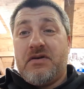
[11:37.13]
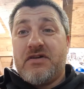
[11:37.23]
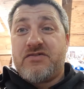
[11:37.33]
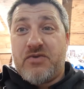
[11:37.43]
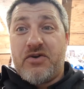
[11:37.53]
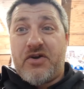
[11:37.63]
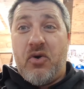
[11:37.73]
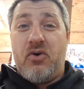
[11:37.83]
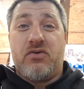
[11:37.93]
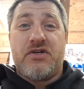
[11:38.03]
it's really
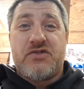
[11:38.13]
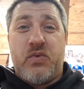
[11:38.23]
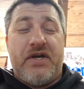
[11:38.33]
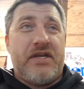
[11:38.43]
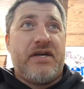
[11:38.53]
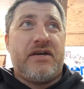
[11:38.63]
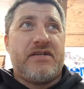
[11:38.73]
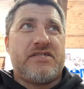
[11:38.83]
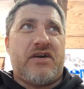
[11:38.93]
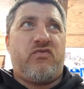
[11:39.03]
cold. It's windy.
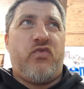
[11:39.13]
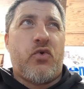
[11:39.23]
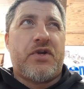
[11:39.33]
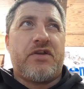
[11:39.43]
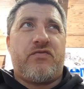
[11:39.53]
It's like 40